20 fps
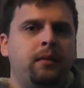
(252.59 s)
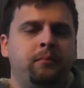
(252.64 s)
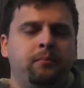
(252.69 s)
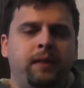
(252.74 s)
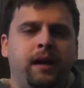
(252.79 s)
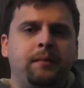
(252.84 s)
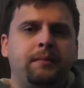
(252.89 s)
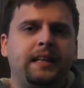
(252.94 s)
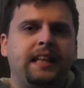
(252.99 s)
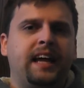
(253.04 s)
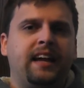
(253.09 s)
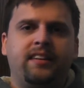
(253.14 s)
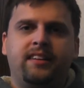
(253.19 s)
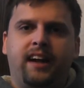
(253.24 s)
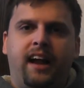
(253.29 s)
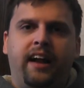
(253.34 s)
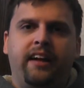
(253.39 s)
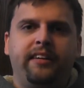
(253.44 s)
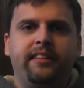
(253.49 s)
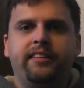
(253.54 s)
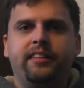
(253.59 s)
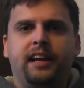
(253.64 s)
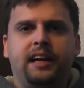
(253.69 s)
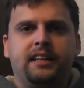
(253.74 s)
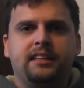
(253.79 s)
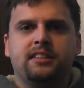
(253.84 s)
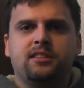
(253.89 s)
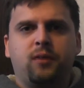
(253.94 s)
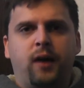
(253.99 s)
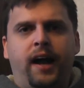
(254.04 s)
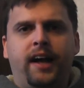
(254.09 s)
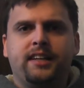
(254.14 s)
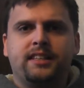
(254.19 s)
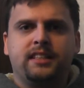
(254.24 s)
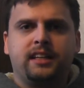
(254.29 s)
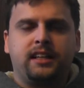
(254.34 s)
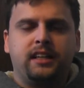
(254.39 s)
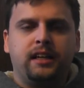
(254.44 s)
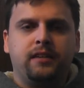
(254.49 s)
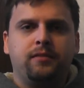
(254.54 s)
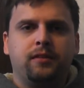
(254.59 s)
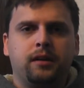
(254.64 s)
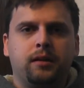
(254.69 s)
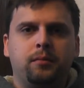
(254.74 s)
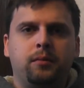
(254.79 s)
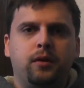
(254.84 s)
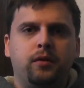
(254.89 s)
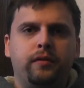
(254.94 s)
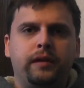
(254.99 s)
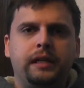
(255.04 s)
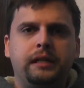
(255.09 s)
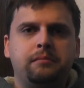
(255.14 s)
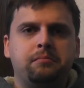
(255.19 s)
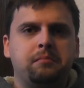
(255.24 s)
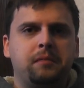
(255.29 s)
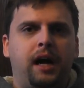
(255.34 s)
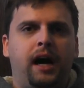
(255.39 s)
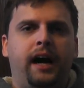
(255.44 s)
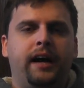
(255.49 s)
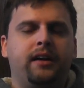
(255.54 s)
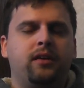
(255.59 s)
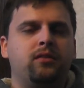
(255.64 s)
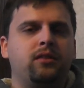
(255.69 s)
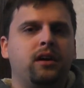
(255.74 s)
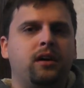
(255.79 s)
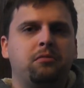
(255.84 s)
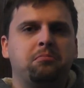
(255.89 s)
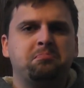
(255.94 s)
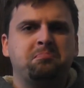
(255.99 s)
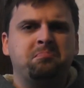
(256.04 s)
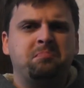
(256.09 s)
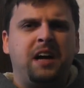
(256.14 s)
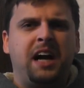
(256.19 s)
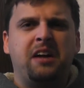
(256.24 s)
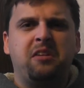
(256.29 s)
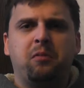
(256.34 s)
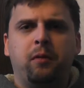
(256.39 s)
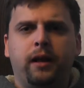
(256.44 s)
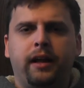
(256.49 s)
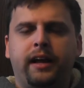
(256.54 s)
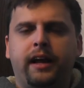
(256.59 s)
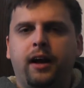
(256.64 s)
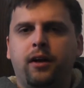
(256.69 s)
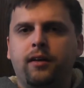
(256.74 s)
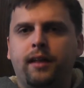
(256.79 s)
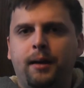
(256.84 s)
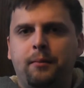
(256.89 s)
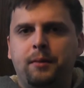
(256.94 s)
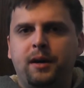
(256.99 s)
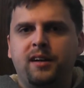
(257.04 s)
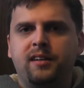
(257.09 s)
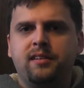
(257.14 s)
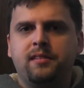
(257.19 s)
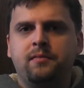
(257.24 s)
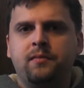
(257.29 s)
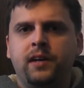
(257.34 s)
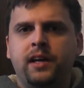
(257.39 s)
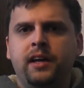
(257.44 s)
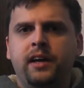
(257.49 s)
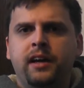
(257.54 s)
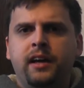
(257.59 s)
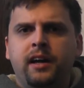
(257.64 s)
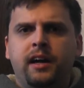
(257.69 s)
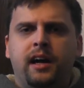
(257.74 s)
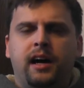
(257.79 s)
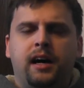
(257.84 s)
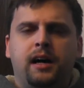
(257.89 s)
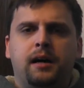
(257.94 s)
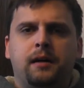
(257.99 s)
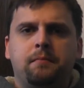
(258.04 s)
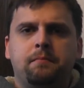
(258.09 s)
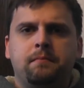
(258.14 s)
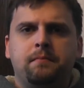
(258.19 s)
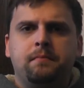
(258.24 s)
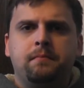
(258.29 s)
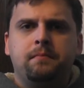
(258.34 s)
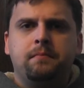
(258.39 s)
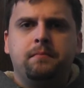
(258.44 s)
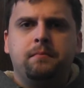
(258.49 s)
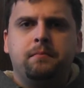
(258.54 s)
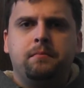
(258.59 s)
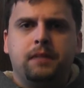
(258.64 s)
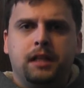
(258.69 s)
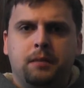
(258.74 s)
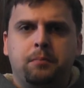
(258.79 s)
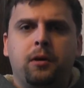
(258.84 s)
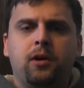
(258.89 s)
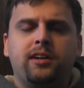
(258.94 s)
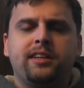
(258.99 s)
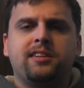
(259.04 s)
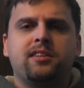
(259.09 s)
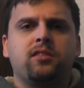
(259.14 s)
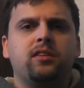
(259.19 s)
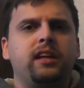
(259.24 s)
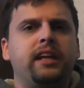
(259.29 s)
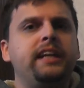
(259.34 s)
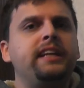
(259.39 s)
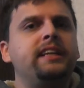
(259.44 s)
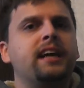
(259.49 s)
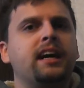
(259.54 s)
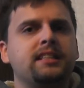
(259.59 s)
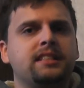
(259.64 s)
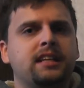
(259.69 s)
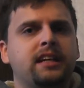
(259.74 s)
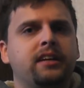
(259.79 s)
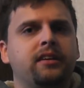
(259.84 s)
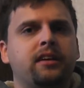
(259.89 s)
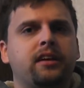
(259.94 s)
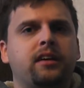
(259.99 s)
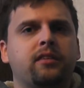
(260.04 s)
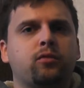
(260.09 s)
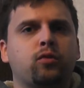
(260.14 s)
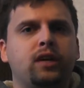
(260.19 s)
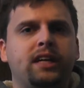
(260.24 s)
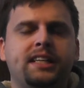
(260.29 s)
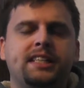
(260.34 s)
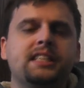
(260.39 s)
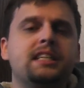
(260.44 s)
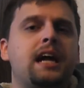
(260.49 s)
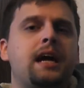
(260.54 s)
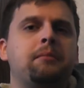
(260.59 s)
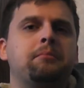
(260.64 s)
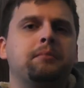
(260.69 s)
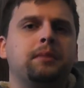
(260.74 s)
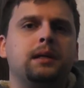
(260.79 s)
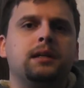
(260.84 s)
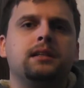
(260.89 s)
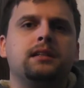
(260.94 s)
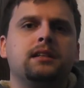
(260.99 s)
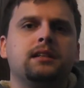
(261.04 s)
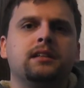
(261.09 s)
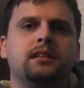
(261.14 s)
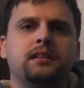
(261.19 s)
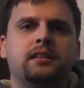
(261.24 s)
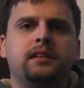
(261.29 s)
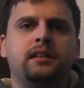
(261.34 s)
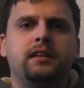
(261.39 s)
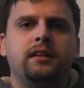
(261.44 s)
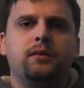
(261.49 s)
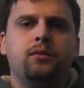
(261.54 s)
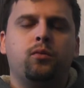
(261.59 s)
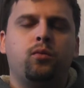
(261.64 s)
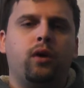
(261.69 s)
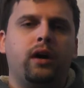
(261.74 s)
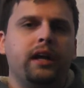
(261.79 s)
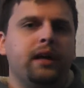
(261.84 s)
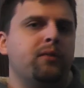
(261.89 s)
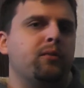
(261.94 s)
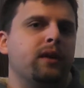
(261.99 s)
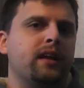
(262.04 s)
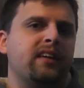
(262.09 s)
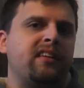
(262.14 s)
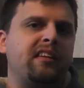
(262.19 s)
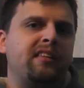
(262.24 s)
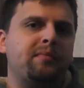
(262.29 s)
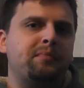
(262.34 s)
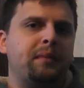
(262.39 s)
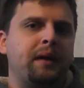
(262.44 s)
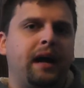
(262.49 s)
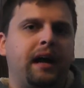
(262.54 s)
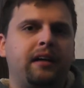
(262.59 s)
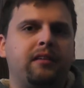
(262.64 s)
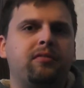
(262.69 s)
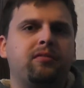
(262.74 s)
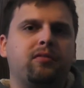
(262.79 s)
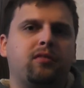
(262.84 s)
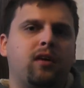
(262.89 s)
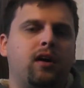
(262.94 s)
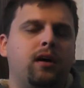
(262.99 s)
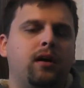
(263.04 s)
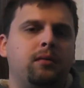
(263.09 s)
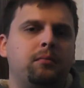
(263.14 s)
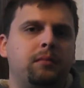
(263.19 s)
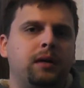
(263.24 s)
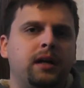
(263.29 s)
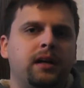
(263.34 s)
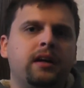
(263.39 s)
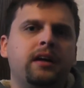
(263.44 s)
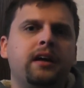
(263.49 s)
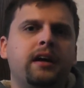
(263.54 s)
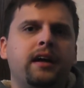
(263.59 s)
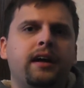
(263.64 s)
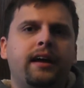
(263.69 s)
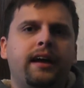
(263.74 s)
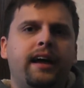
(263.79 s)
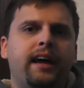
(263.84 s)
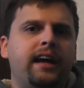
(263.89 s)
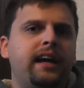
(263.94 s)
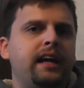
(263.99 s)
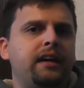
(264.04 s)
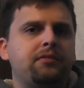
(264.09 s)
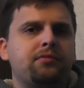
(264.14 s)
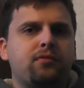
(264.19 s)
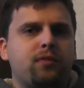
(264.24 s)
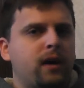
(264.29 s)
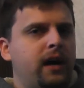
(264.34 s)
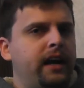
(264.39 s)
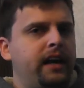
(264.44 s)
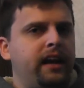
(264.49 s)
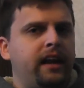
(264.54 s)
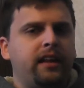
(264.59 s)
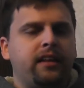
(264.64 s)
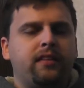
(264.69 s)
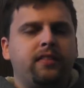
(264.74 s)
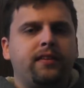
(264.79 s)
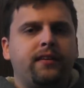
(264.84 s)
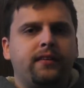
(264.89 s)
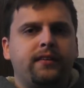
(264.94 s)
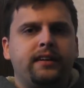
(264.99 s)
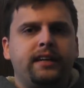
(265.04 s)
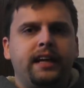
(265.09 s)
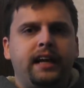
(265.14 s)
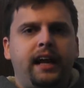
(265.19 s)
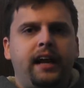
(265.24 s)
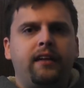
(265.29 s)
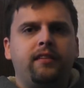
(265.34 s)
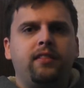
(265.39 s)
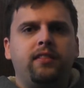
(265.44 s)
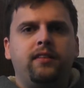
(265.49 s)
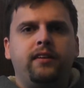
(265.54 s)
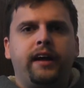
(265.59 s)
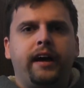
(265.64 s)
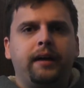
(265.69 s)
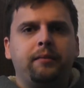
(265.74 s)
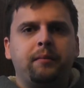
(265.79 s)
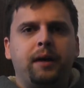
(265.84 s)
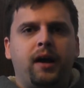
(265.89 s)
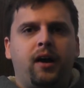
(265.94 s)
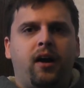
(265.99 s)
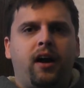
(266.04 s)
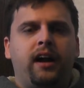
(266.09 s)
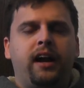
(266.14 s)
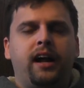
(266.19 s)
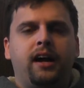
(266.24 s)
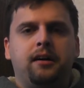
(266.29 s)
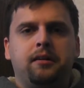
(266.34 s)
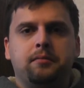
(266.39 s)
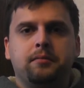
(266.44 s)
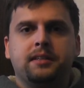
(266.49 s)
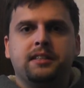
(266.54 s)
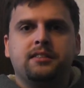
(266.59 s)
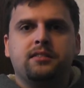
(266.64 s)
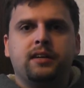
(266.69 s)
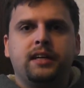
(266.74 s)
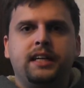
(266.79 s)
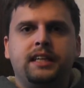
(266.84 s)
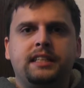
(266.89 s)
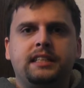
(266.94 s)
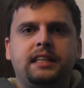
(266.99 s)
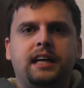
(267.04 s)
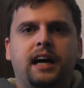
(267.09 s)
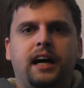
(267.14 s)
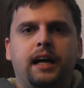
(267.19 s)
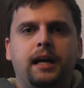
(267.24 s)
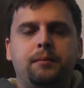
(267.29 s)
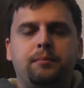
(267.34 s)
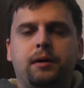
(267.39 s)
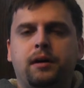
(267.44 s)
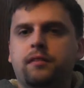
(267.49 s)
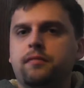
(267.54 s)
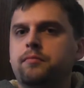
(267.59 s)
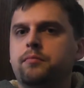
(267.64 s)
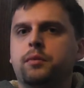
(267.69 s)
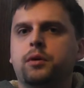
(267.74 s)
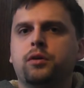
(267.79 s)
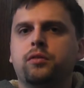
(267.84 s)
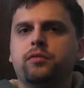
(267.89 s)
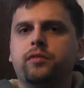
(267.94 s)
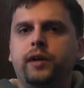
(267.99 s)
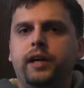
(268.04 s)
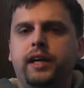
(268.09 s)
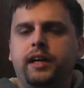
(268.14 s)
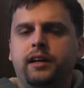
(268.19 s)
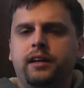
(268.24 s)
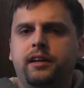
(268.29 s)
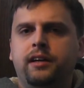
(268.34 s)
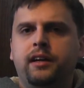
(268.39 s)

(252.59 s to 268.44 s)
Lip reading: Maybe they changed things drastically for the movie. I don't know. I don't really care that much. But the book certainly doesn't resemble what you would expect from a Friday the 13th, Nightmare on Elm Street type of movie.